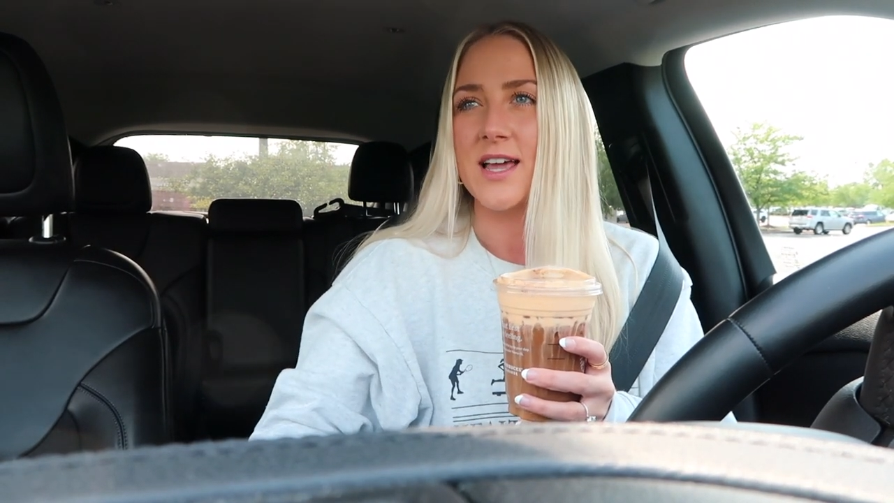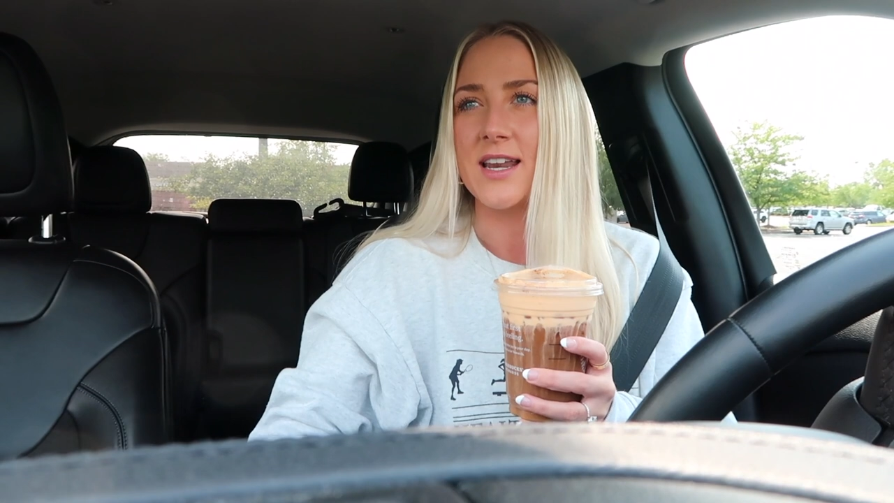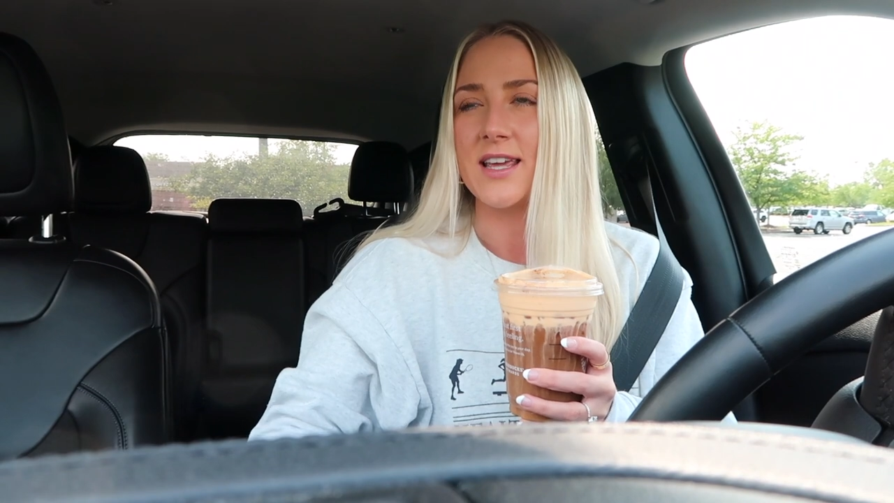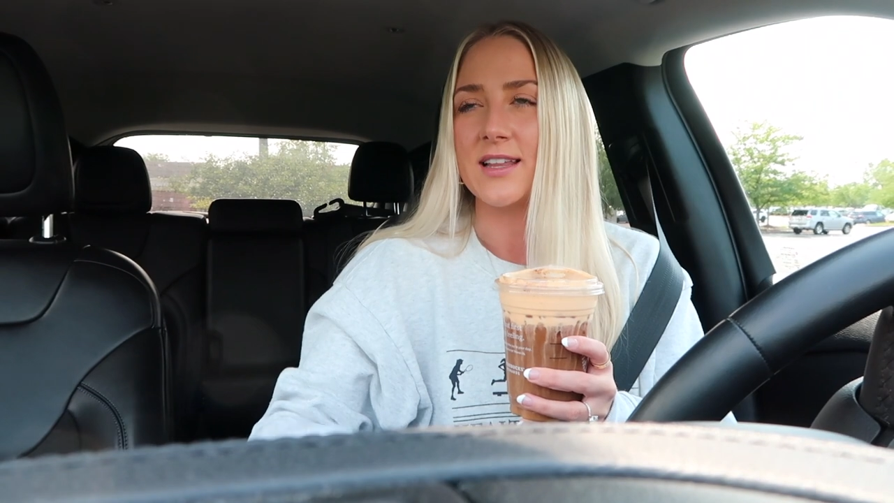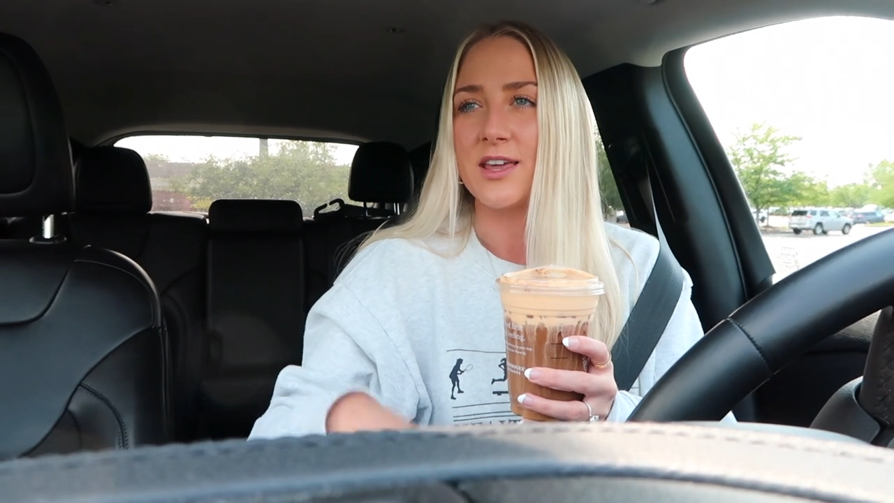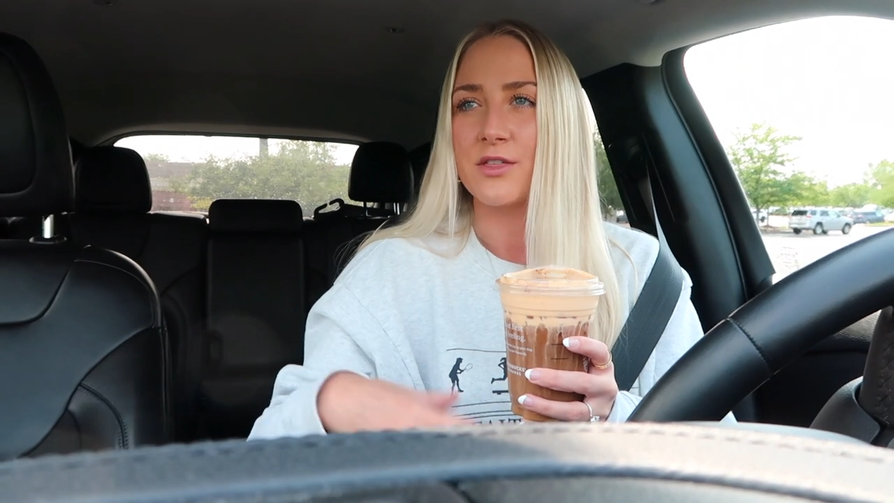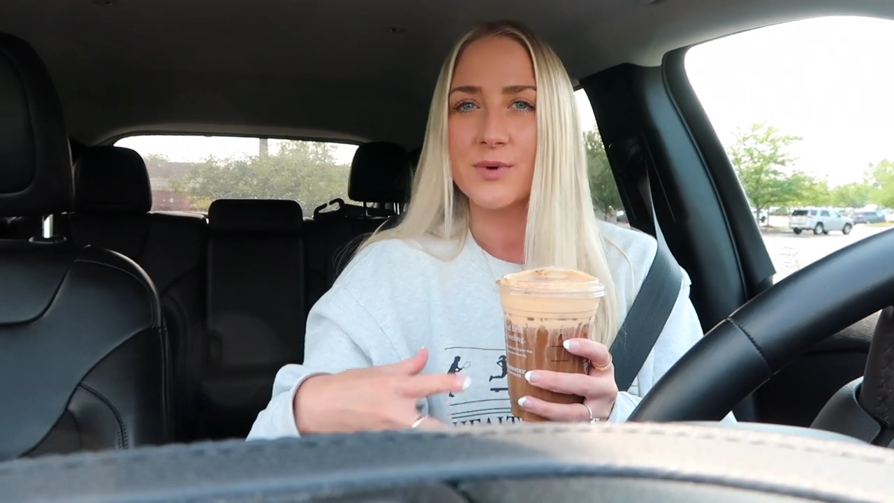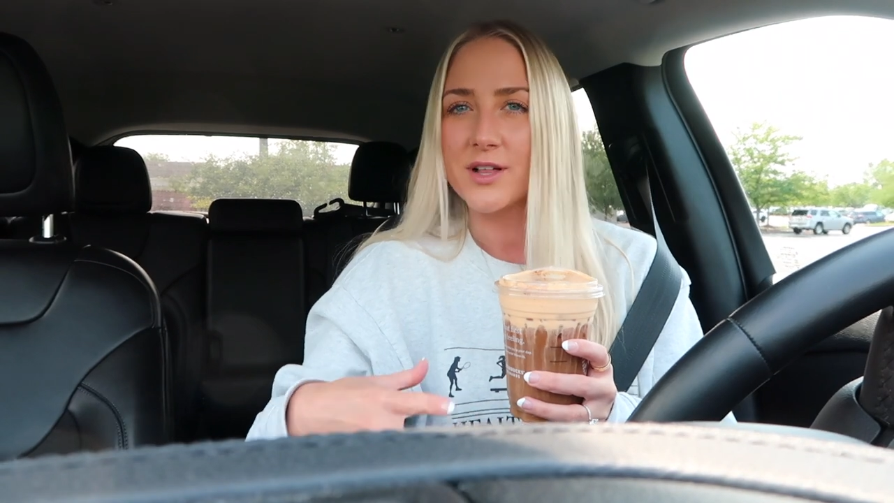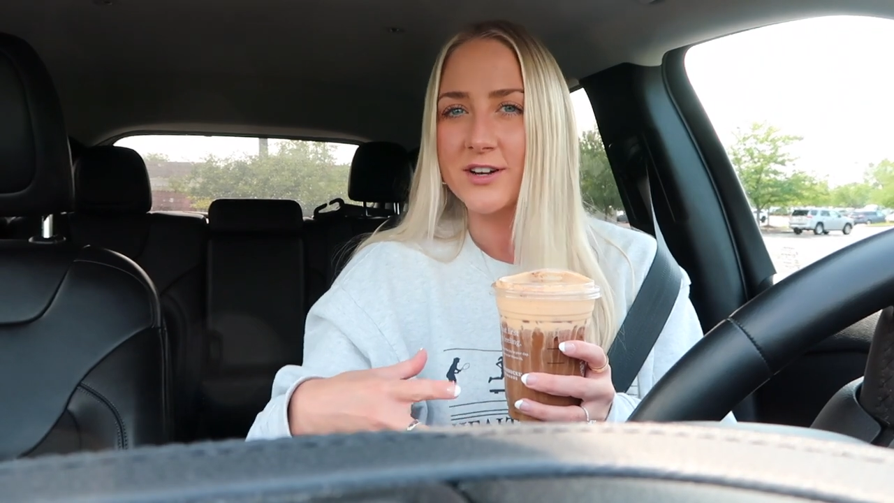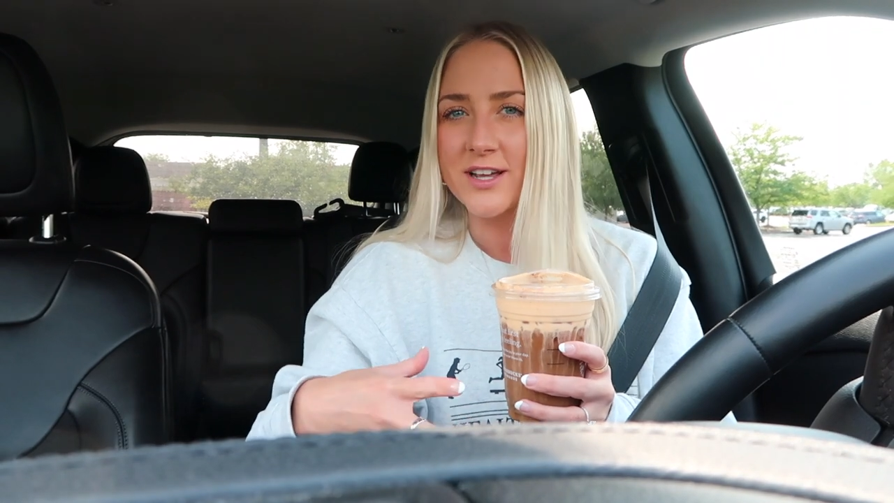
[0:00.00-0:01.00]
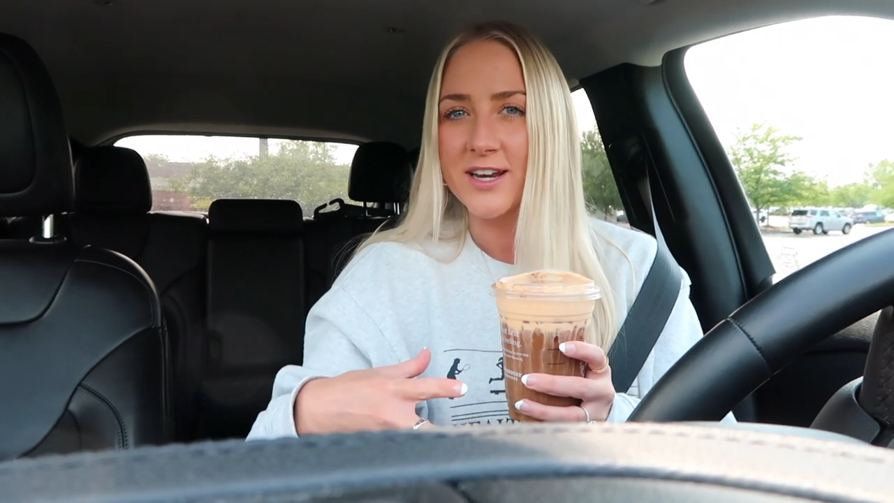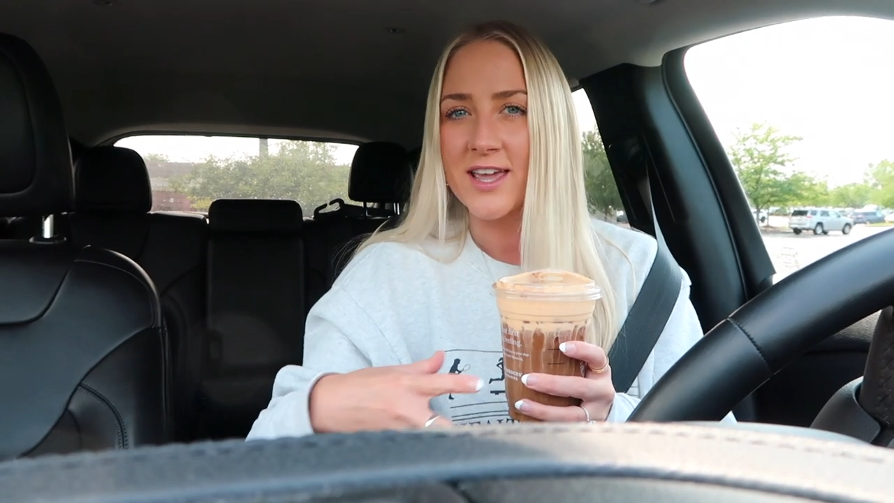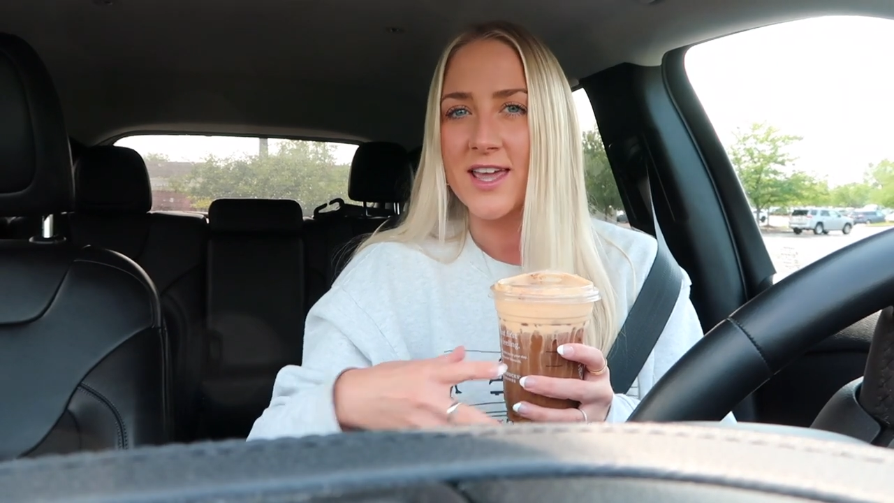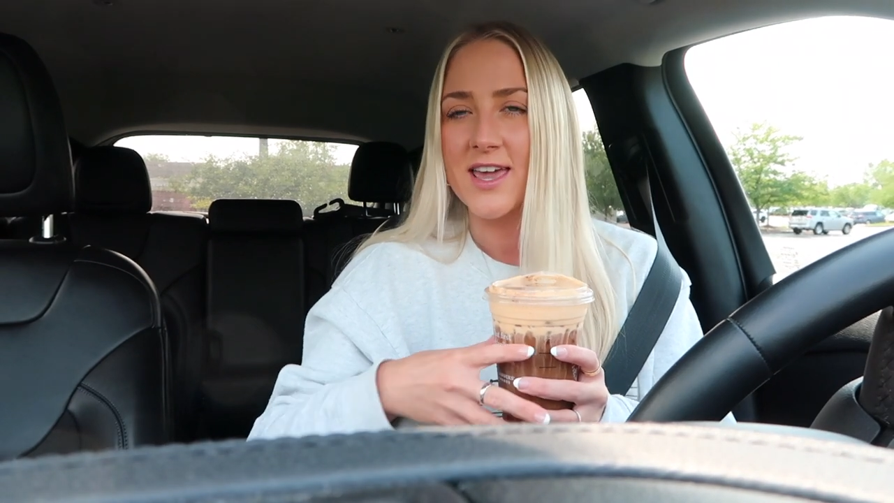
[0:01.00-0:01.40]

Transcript: any like thriller in it,